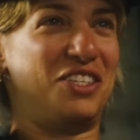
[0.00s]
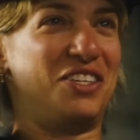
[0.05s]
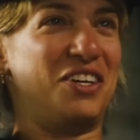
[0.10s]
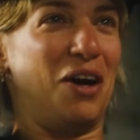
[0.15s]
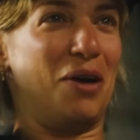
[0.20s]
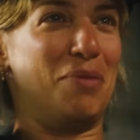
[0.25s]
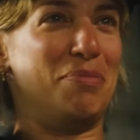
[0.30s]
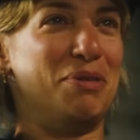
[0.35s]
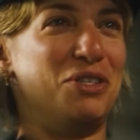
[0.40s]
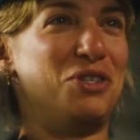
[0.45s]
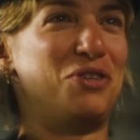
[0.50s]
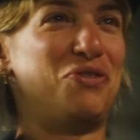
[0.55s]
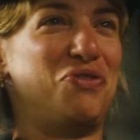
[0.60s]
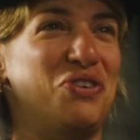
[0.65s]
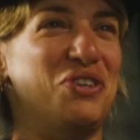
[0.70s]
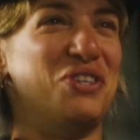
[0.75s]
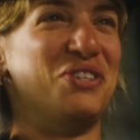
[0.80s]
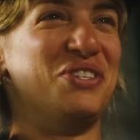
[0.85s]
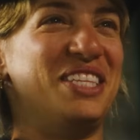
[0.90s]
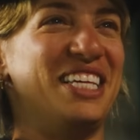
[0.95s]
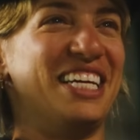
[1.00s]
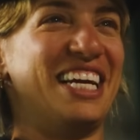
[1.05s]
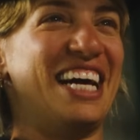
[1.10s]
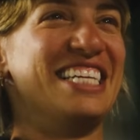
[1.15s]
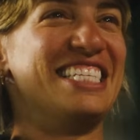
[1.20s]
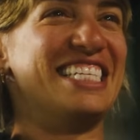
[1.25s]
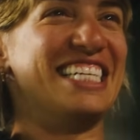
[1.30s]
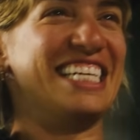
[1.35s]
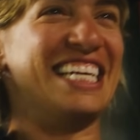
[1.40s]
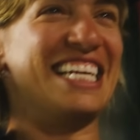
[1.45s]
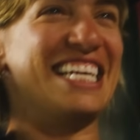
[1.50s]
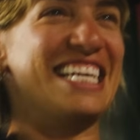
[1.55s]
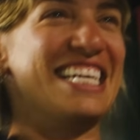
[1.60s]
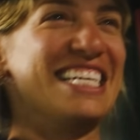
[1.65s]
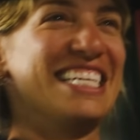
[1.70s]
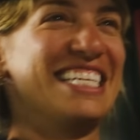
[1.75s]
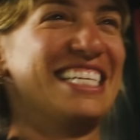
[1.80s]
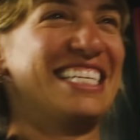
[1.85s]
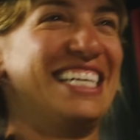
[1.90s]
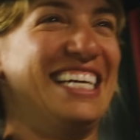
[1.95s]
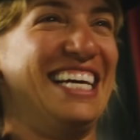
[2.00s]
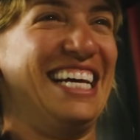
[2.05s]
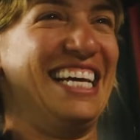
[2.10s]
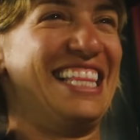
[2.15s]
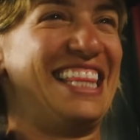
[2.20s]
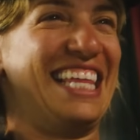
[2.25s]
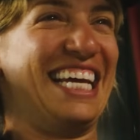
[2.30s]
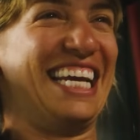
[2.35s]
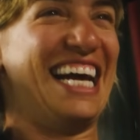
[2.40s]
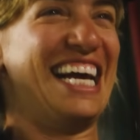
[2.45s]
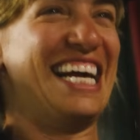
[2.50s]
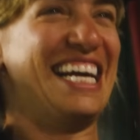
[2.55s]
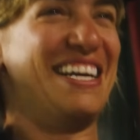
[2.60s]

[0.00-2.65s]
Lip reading: garbage food that I didn't eat that I